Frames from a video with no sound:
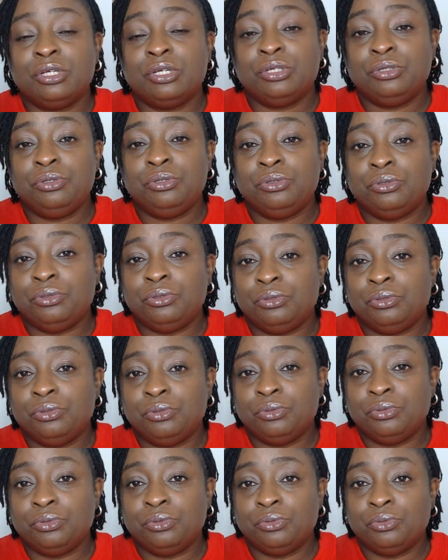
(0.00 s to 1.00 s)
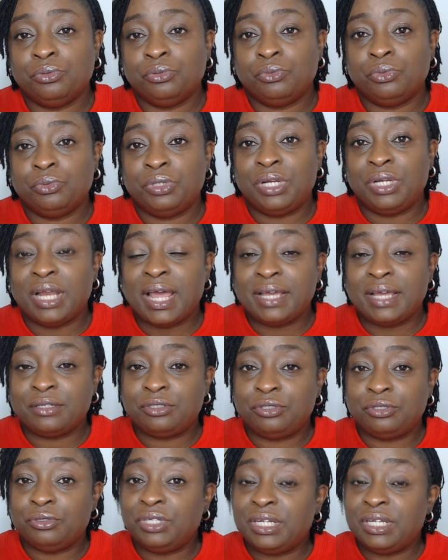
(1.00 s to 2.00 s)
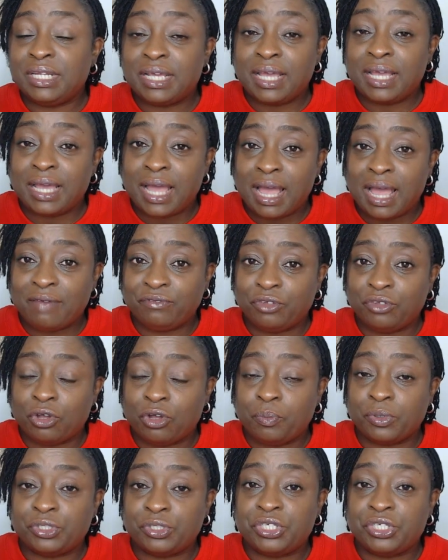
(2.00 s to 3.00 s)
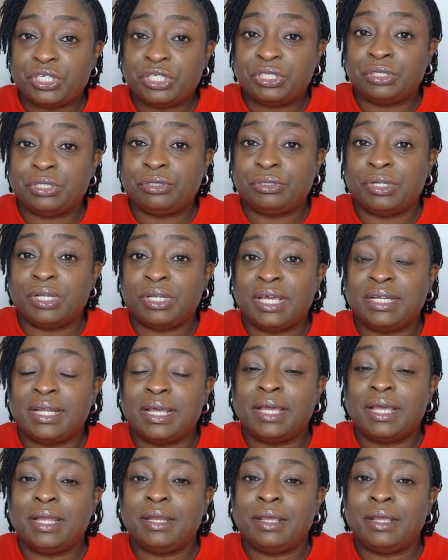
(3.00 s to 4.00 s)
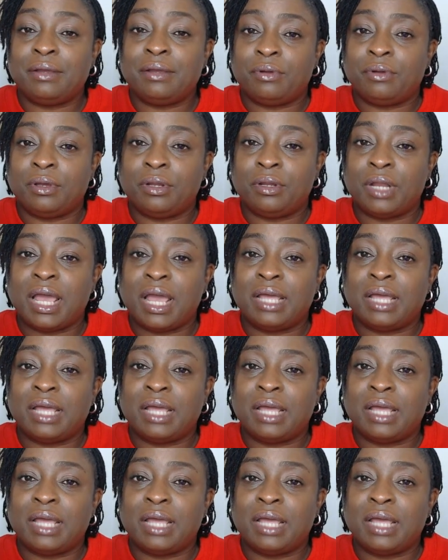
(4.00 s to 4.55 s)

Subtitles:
you didn't have the opportunity to learn earlier on